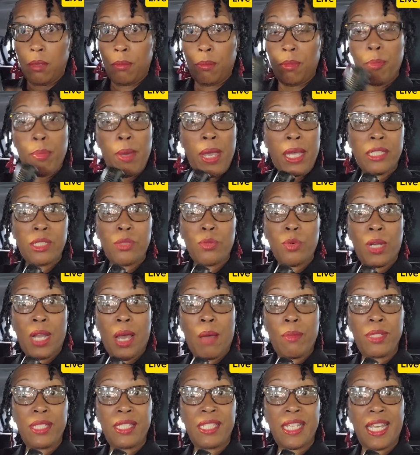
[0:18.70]
But back to what
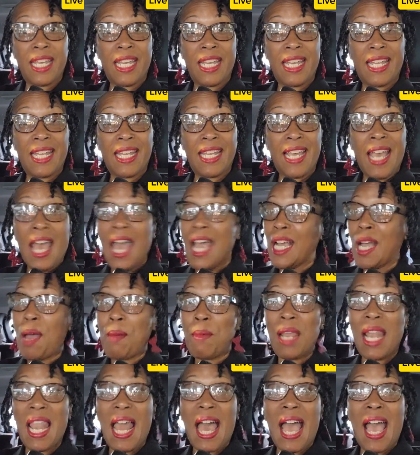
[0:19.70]
I was saying.
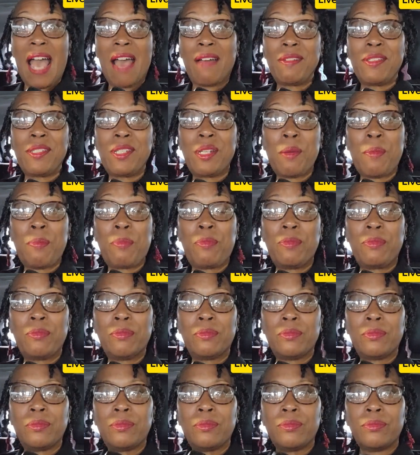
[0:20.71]
Coming live to
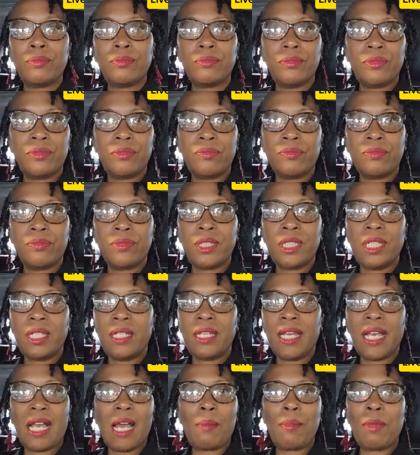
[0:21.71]
the... See,
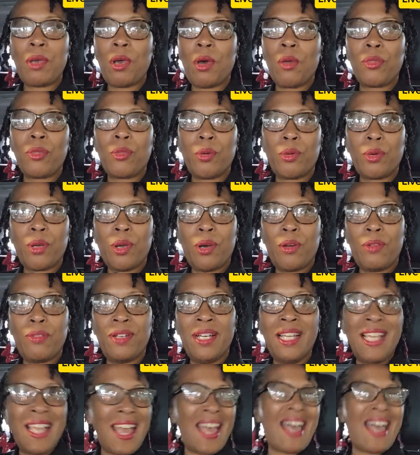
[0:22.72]
they got me all thrown off.